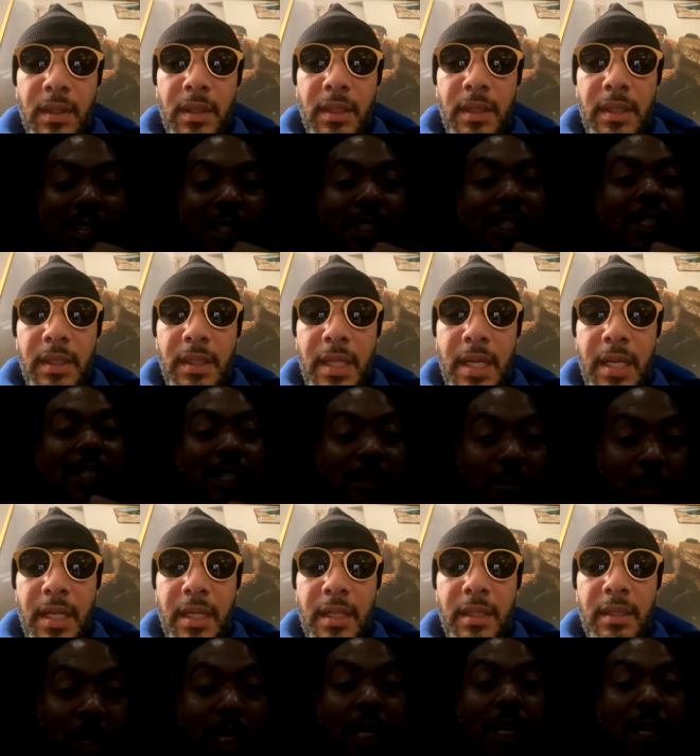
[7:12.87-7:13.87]
This is yeah.
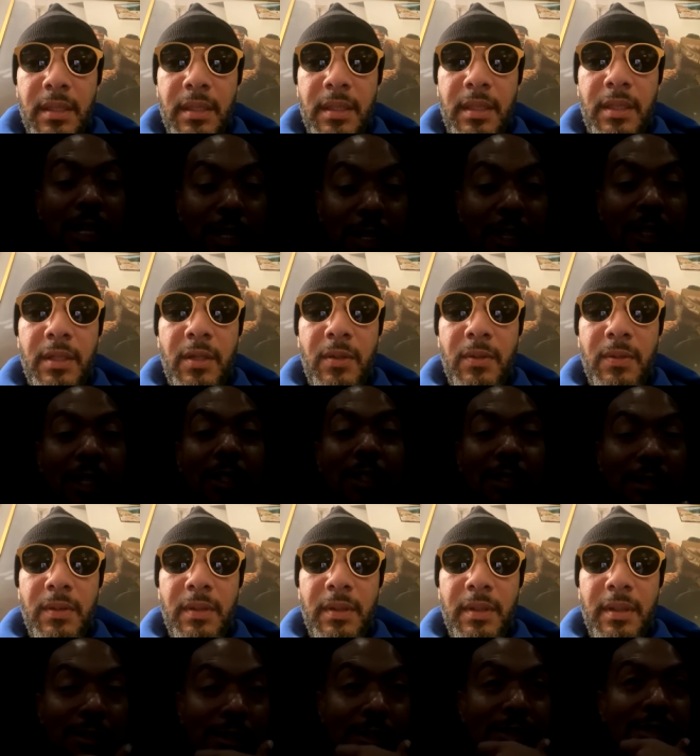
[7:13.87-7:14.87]
big. You know,
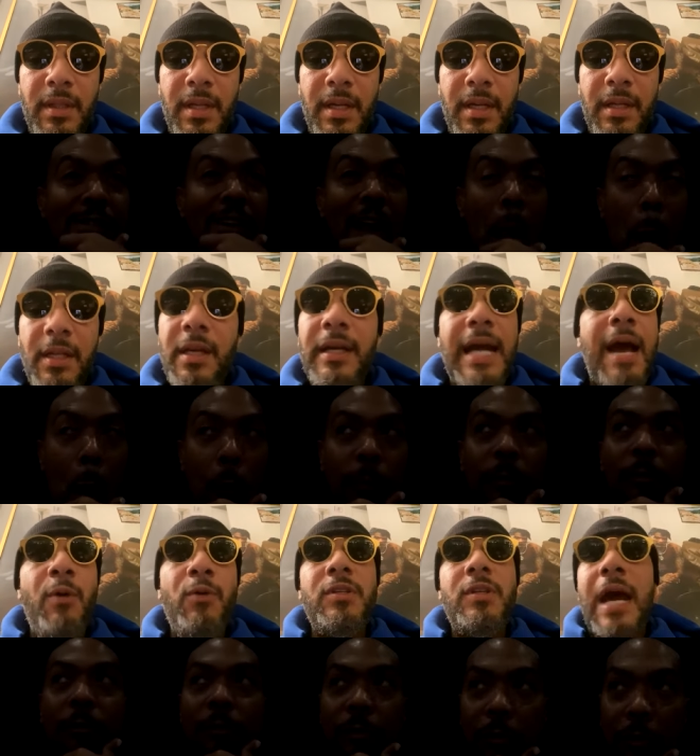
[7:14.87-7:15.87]
look, I
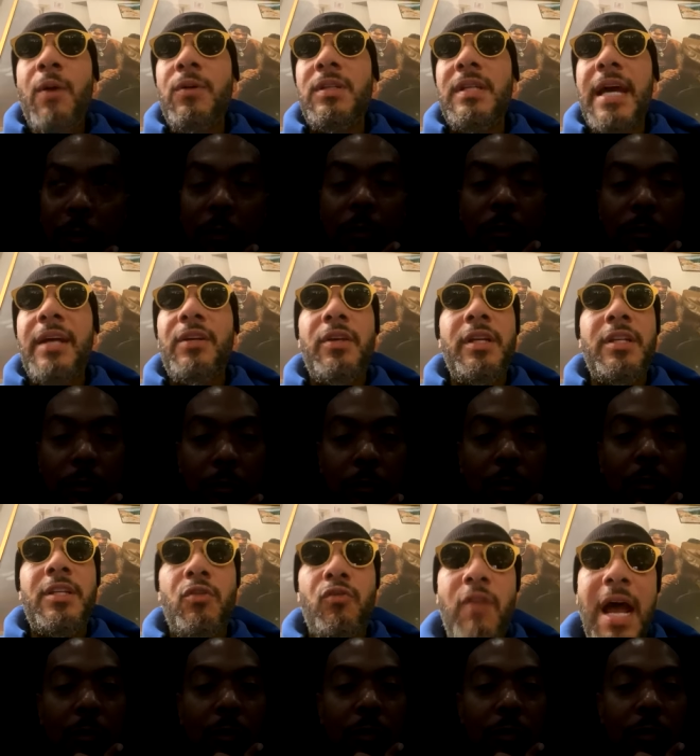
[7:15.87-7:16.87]
was I was nice on the
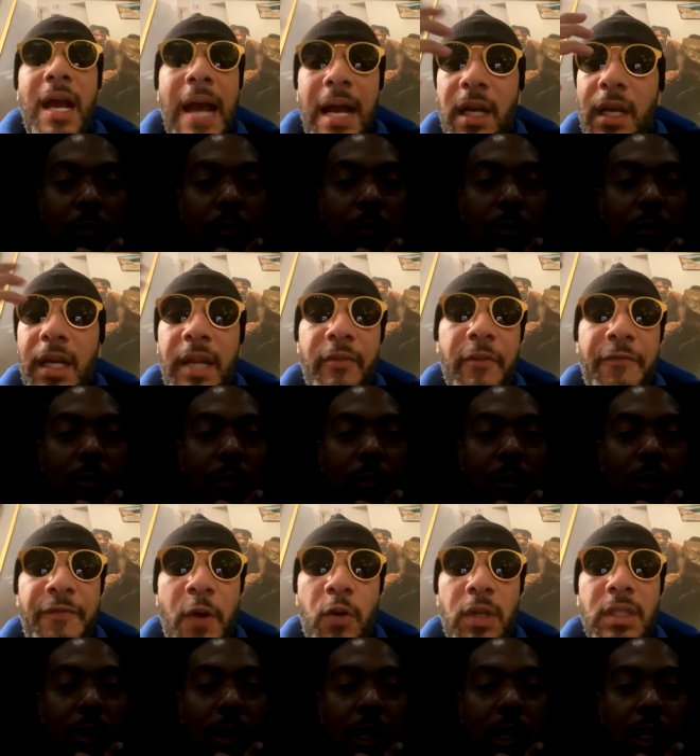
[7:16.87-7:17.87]
Ciroc. I couldn't even
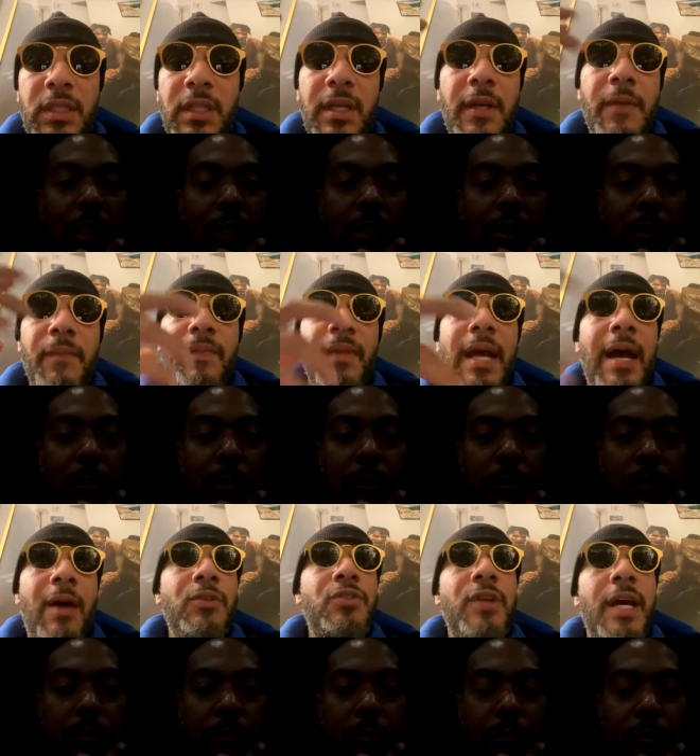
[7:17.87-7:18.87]
focus. I
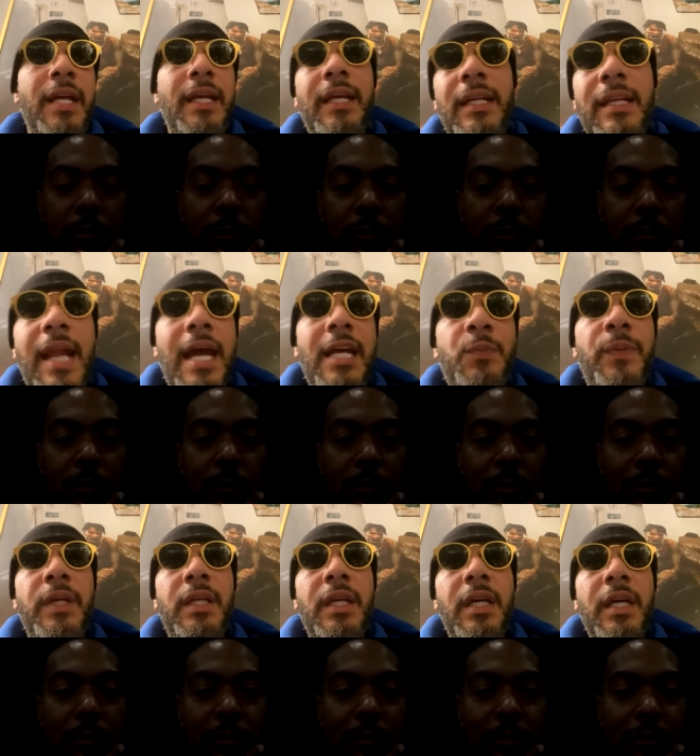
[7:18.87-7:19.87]
was trying to get nice,
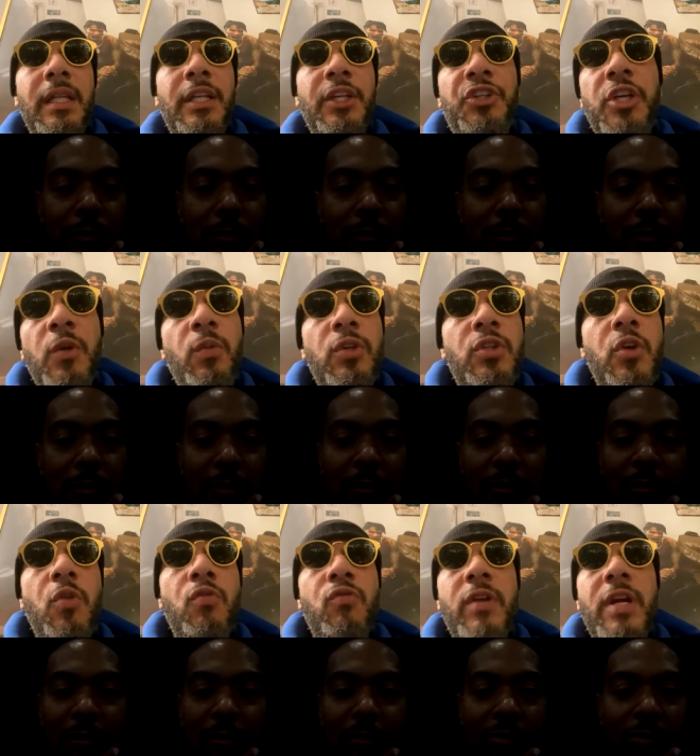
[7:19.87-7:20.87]
but the shit was so
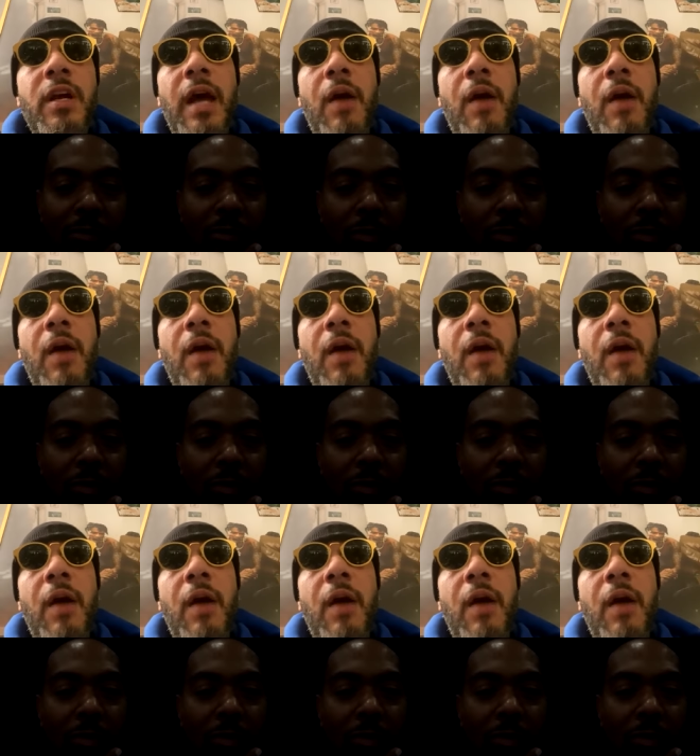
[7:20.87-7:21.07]
real.